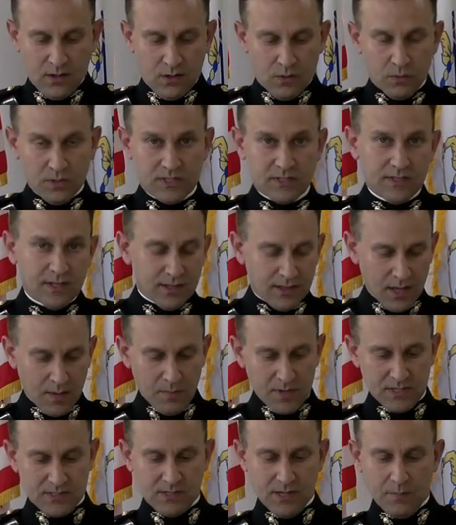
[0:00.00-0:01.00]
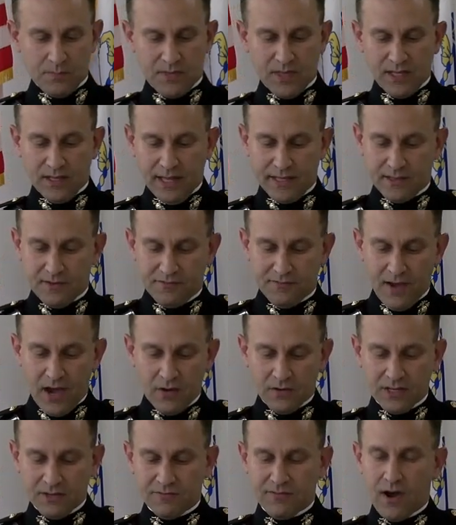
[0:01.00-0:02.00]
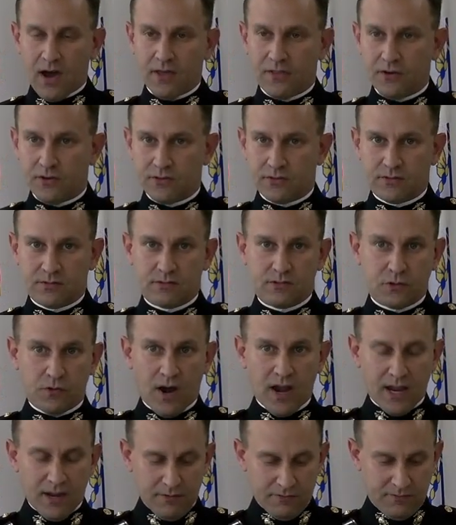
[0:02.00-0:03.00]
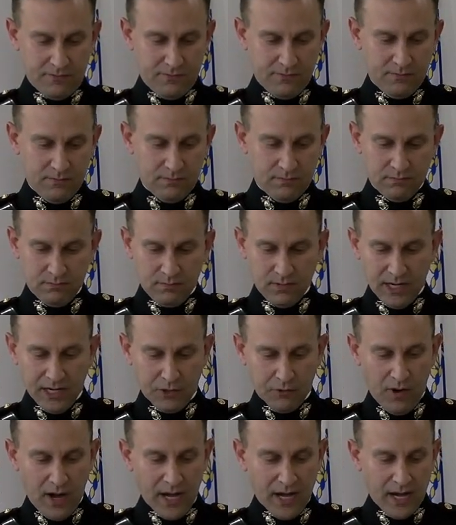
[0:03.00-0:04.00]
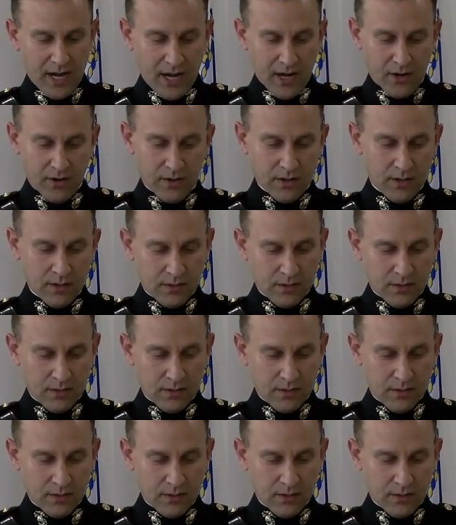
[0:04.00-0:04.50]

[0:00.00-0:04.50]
We see them as something like the founding fathers, grave and gray-haired.